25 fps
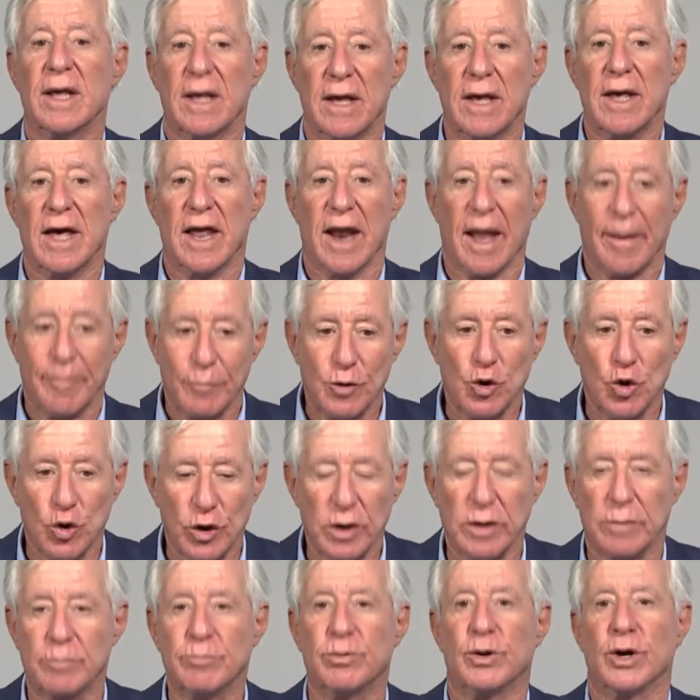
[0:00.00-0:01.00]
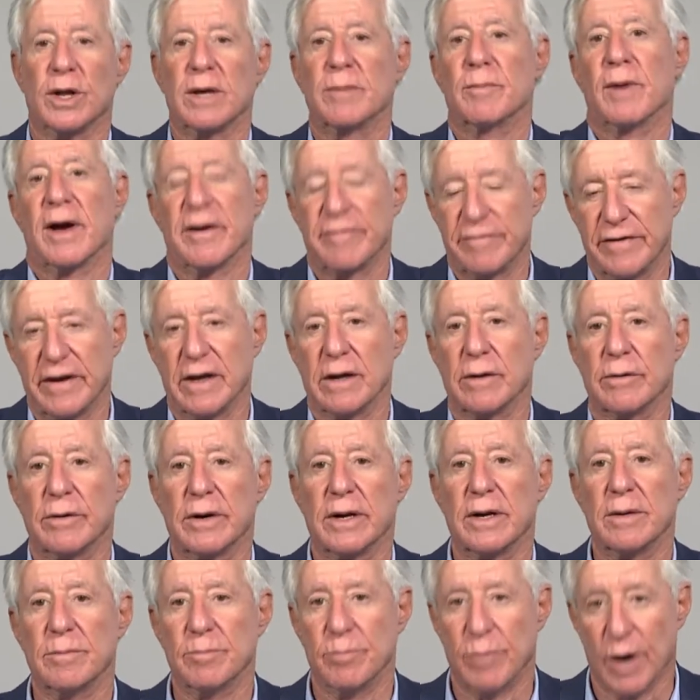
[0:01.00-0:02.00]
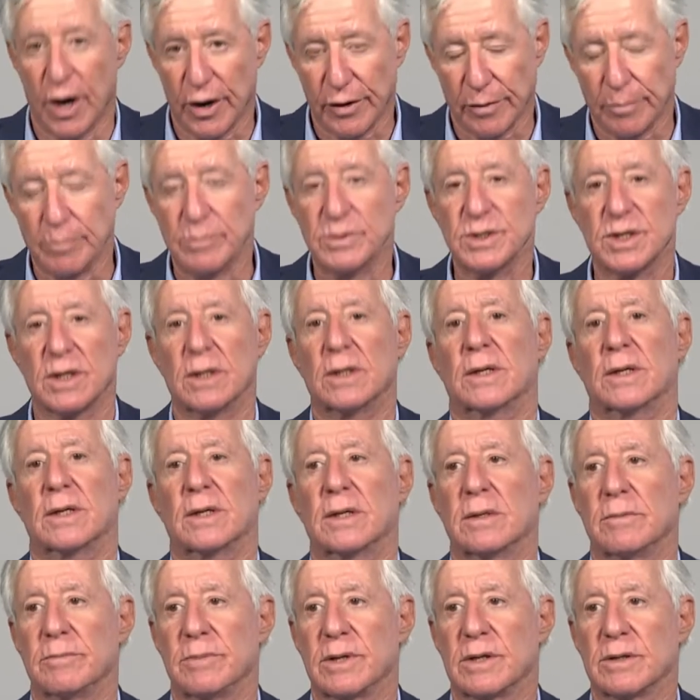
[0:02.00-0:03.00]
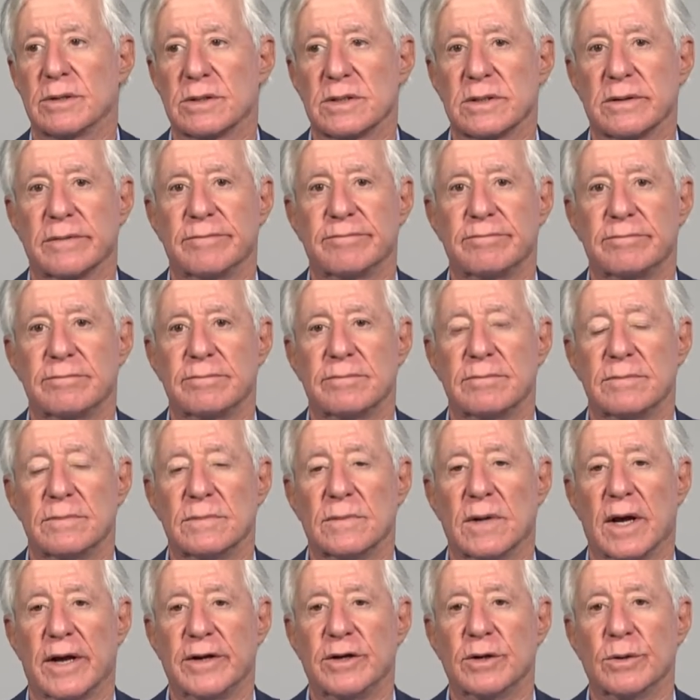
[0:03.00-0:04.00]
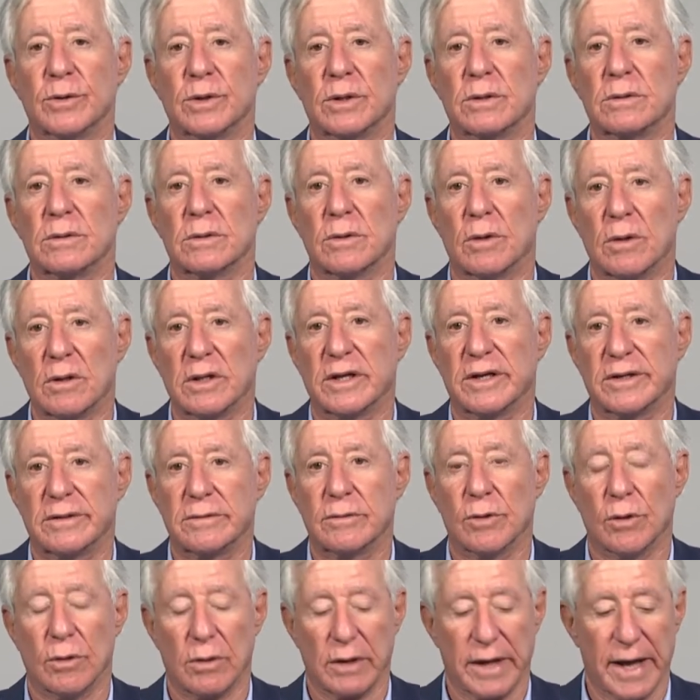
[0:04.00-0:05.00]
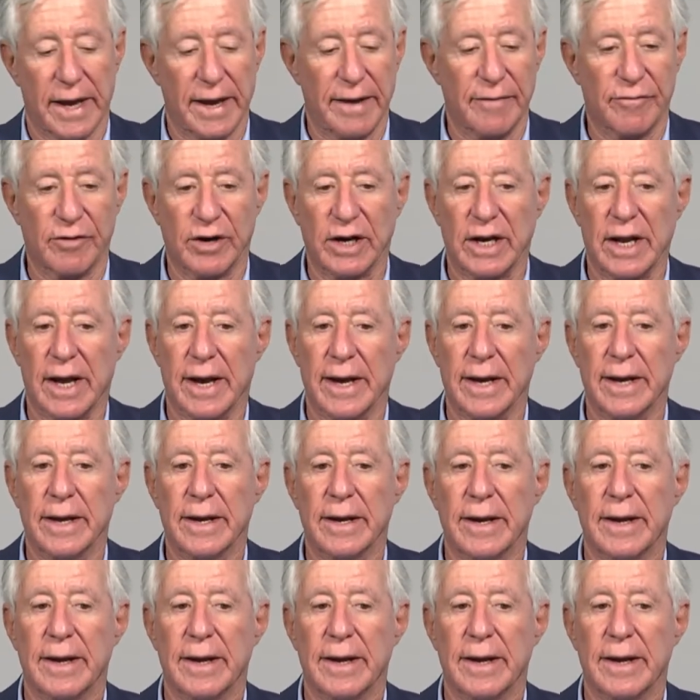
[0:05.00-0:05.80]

And I'm good at putting my finger in bottoms because I do it all day, every day.